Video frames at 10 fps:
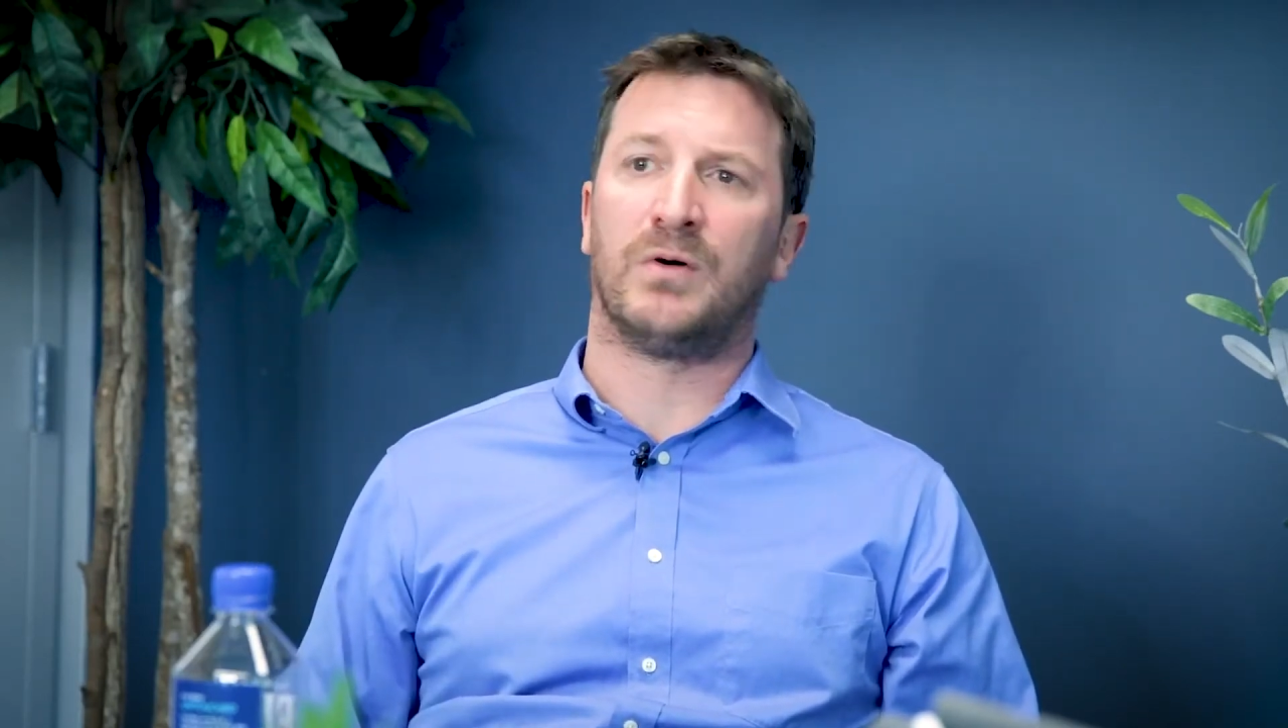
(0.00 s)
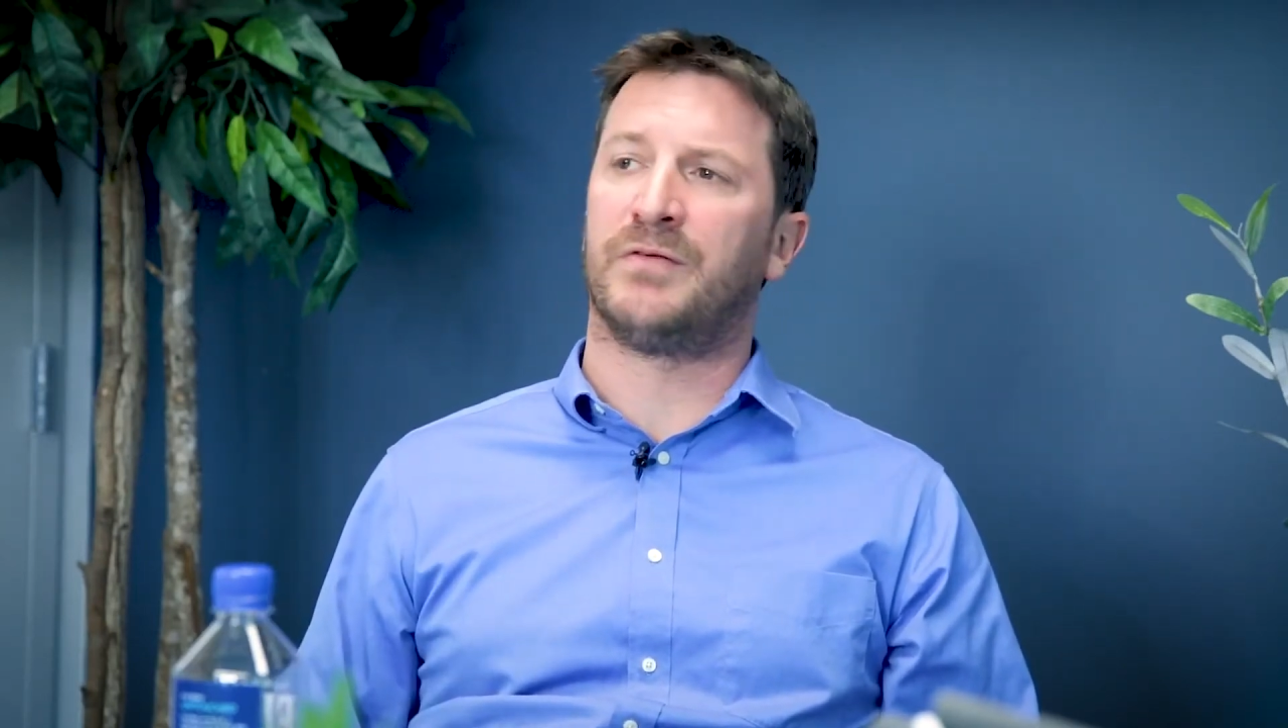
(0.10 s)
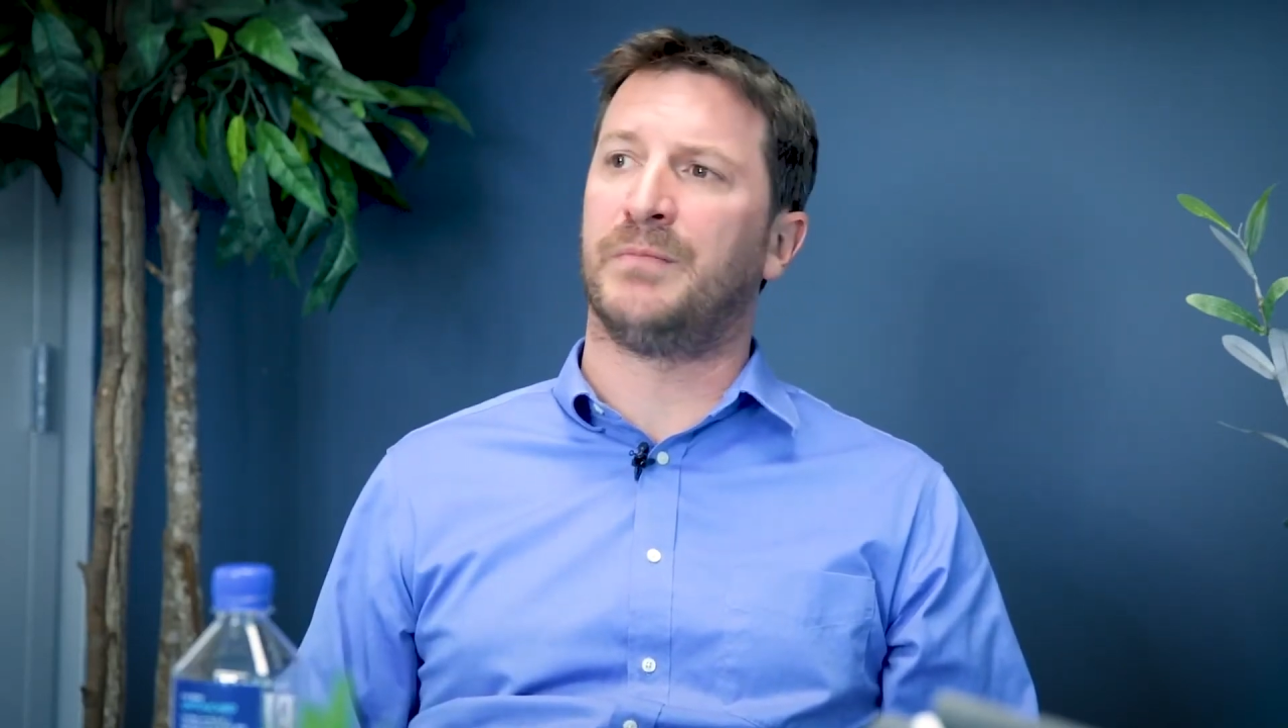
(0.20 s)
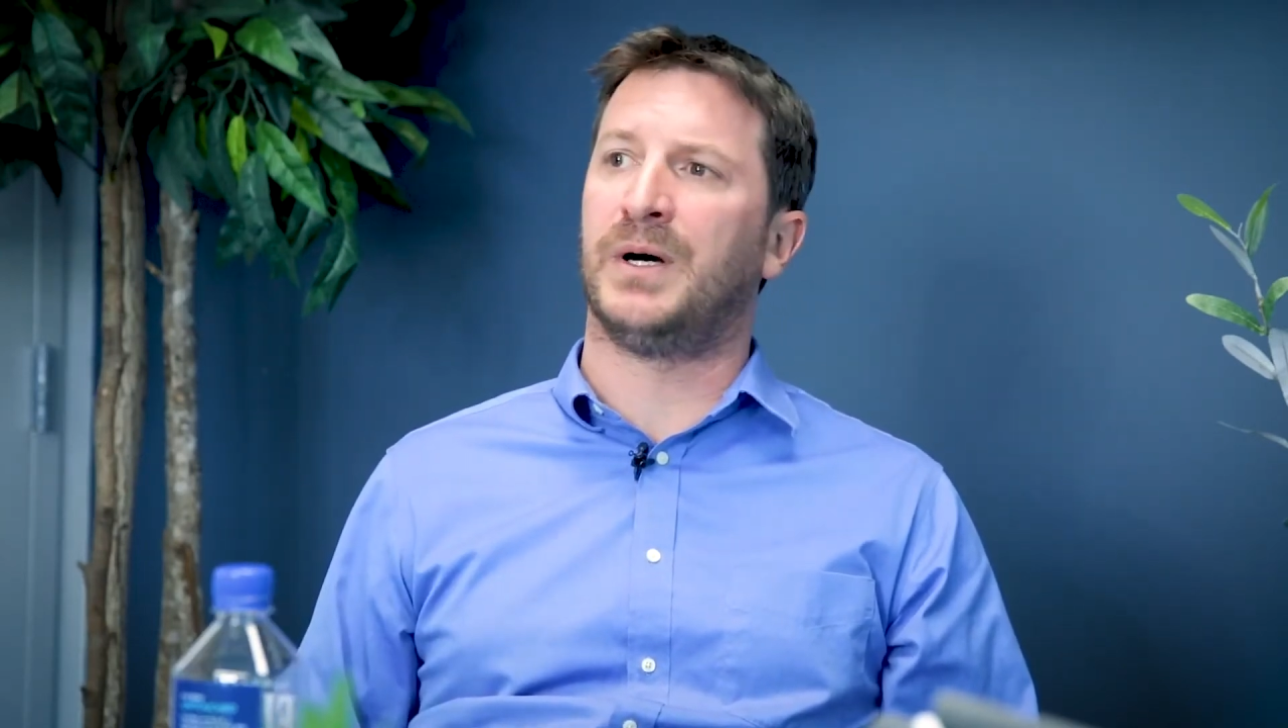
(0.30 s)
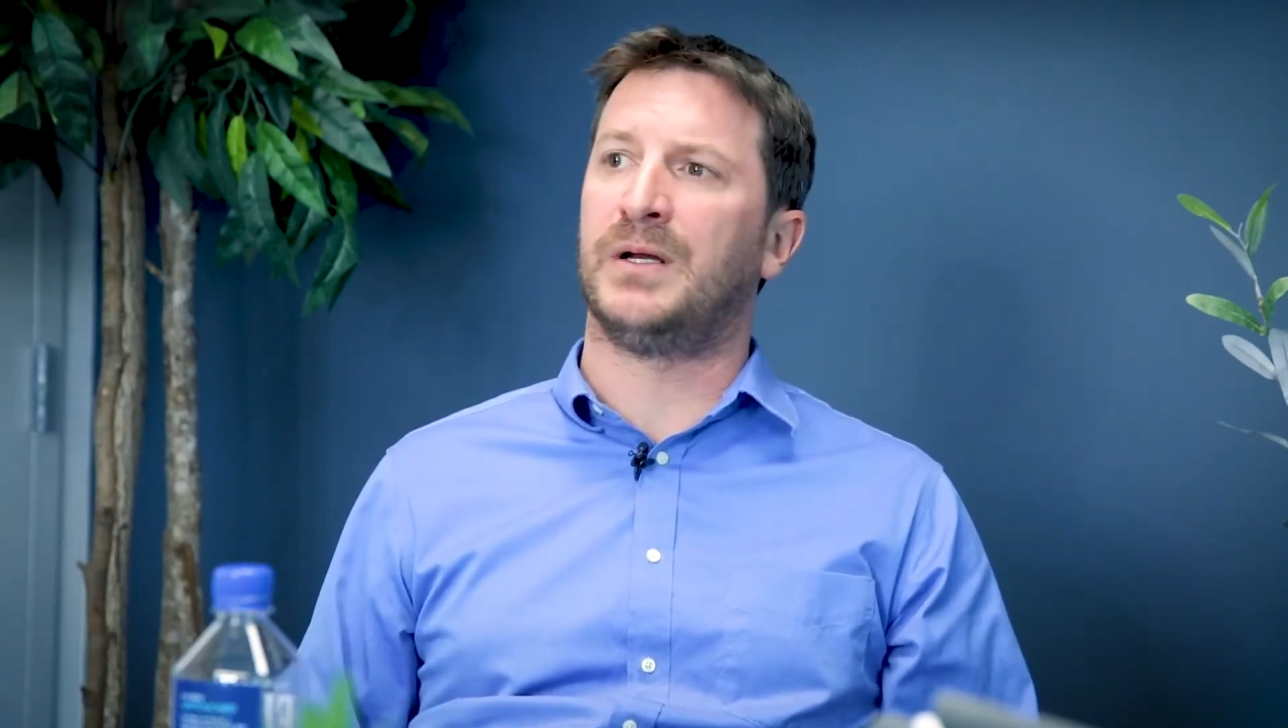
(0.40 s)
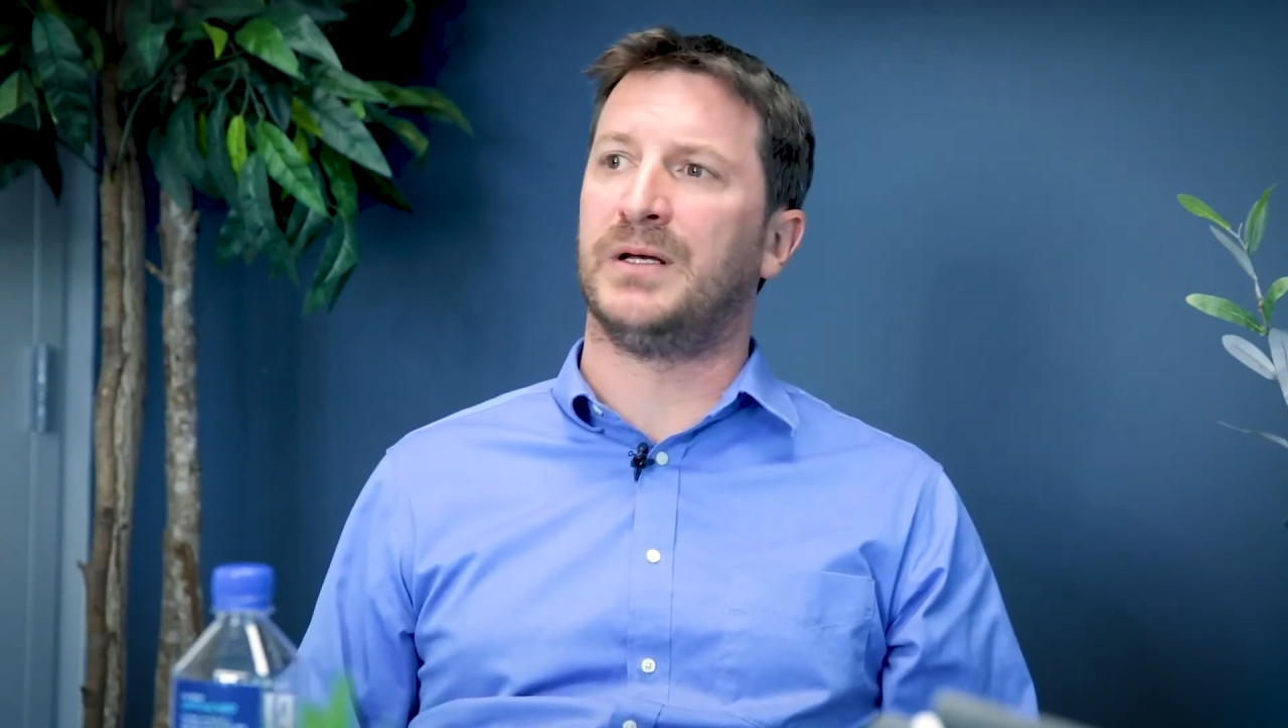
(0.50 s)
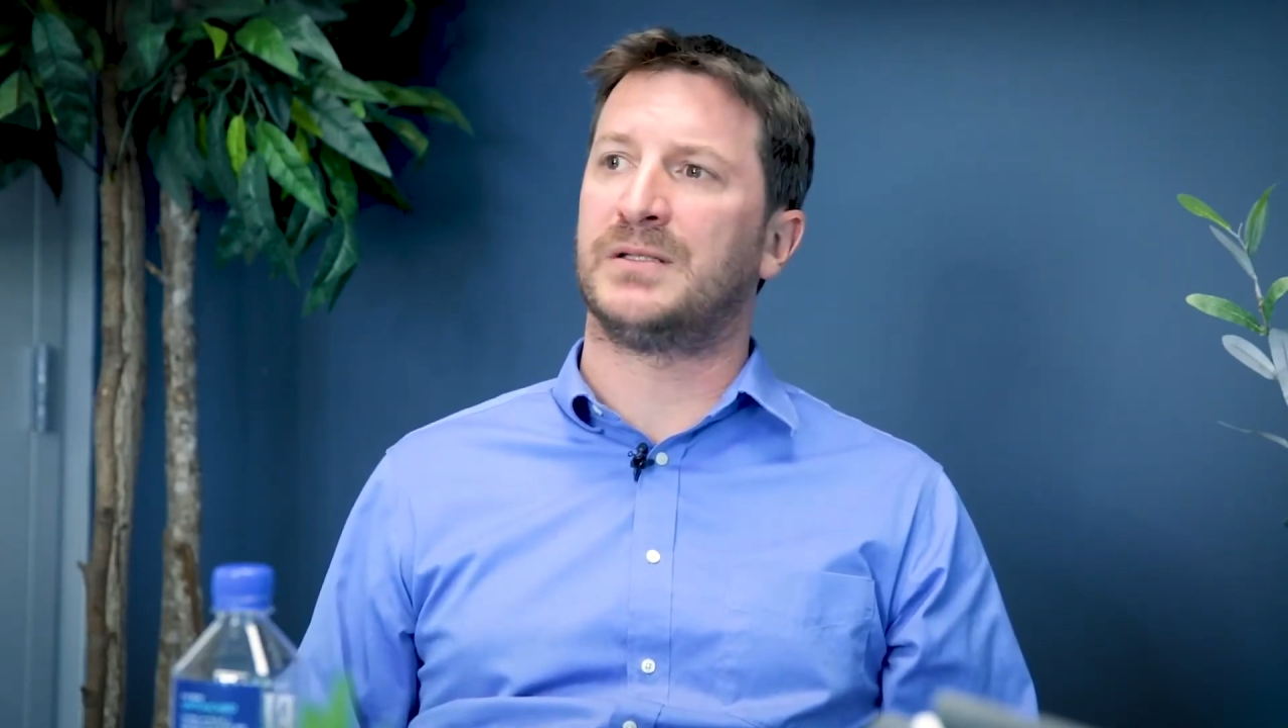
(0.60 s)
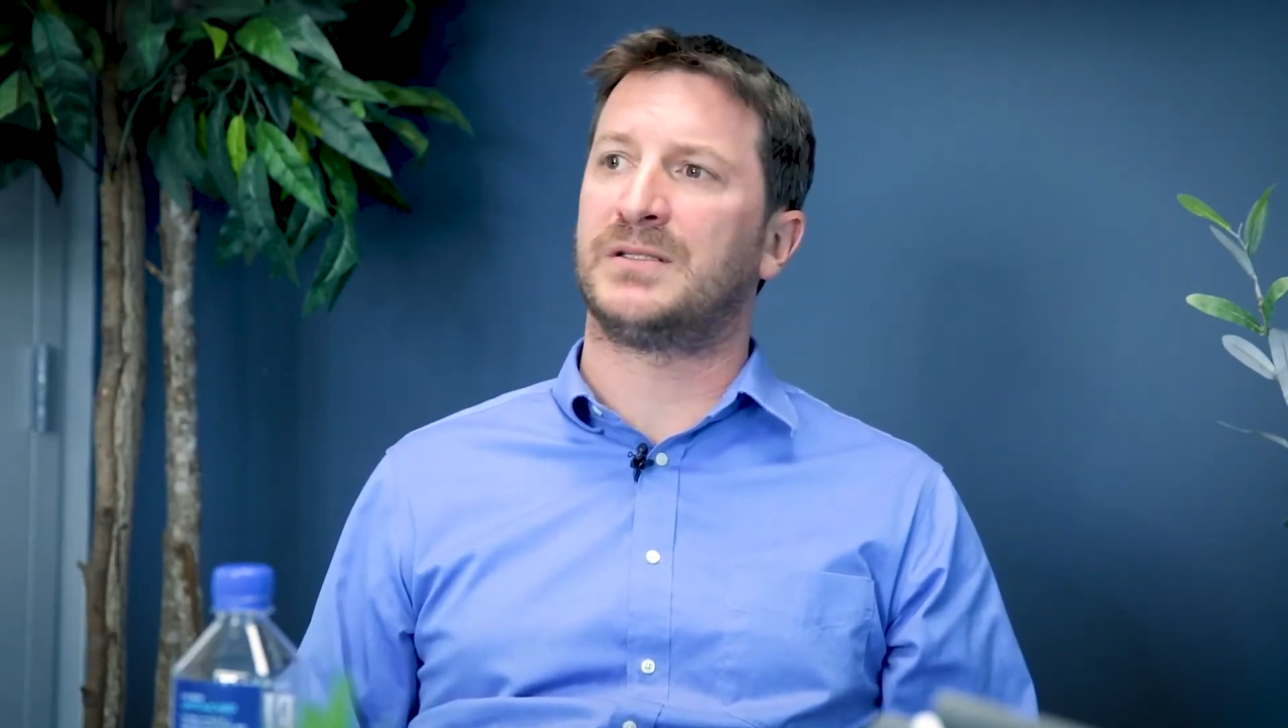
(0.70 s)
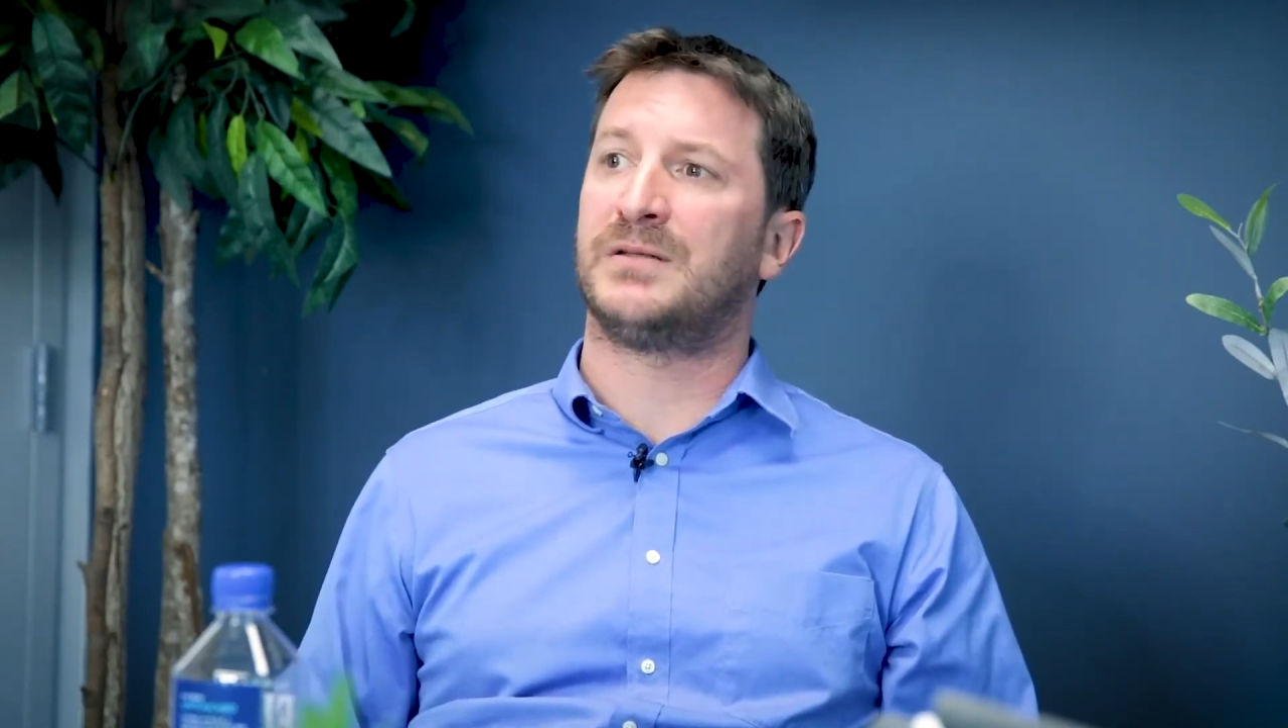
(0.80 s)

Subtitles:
of abundance.